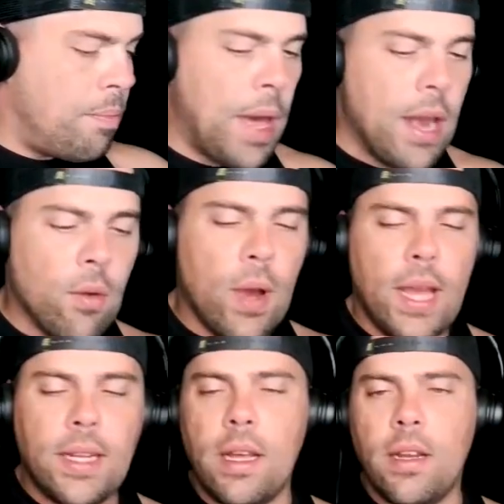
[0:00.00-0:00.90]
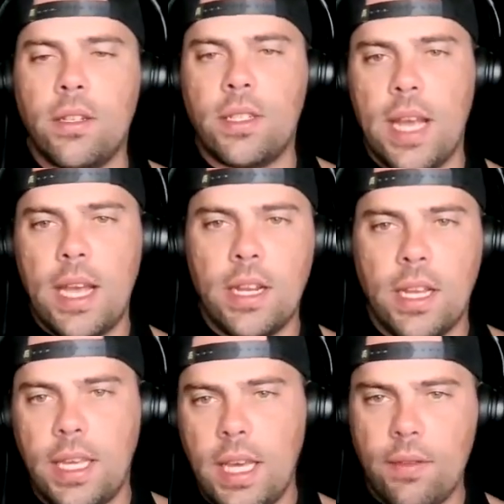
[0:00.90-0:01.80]
Better way to understand your
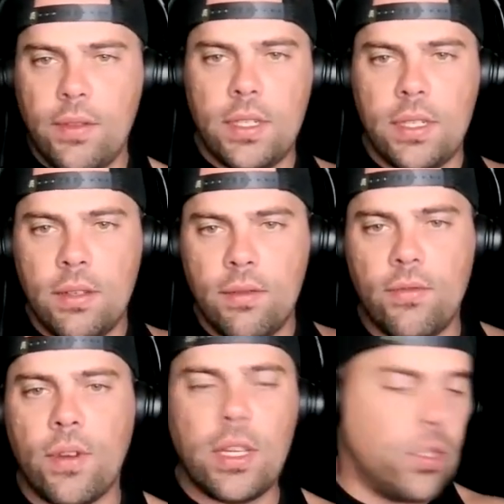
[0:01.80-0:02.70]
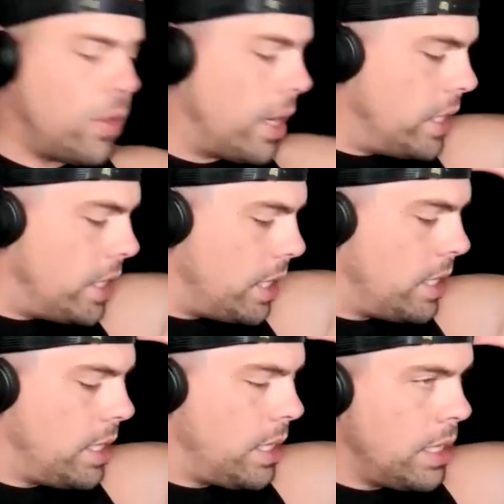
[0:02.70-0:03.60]
gifts,
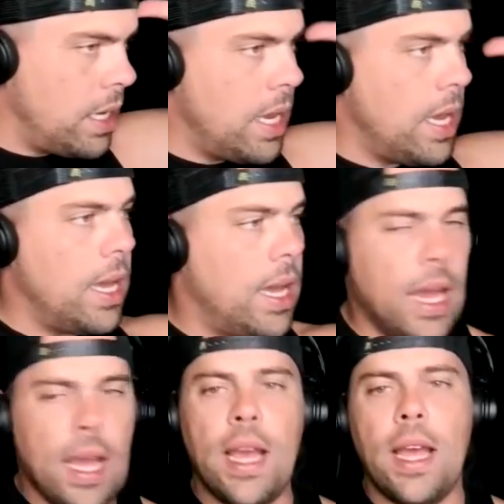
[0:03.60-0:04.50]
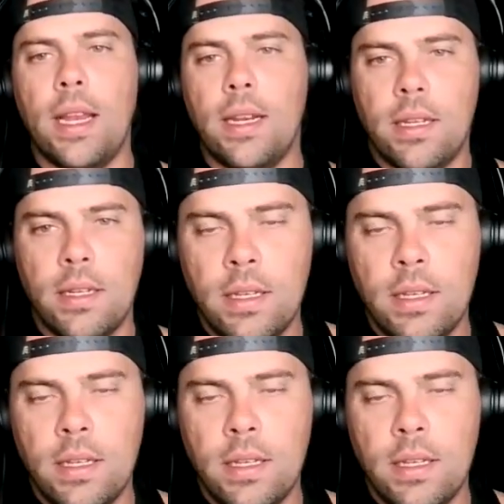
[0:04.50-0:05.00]
frustrations, and